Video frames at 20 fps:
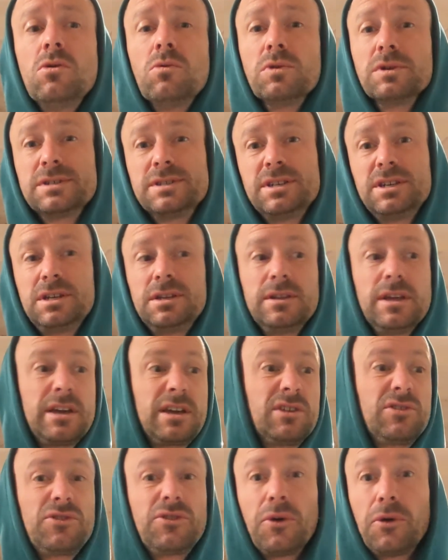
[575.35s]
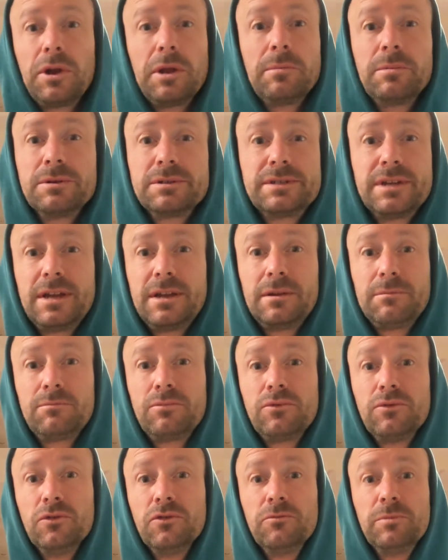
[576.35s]
we're seeing like a 30%
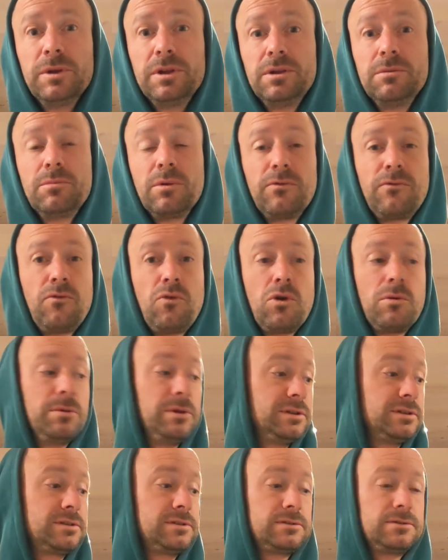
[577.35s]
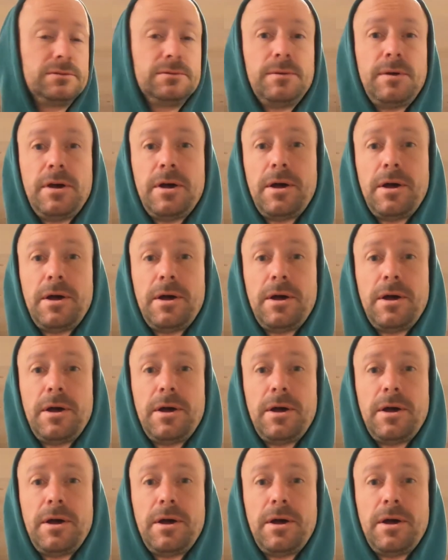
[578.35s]
improvement in performance,